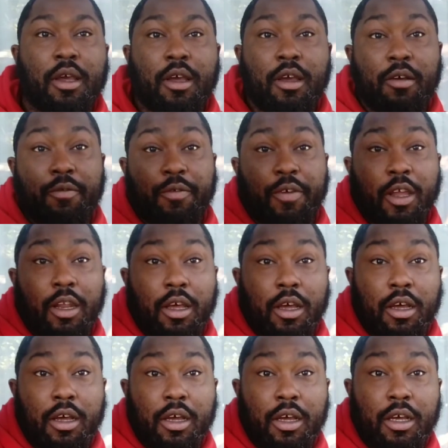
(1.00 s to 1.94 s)

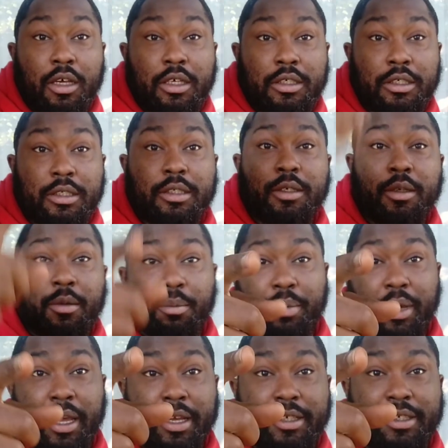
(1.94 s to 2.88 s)
Fellas,
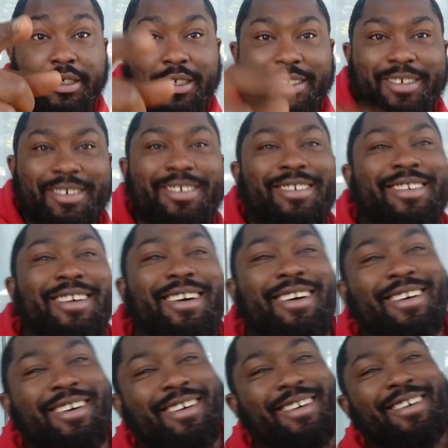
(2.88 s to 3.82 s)
Paige here. Nah,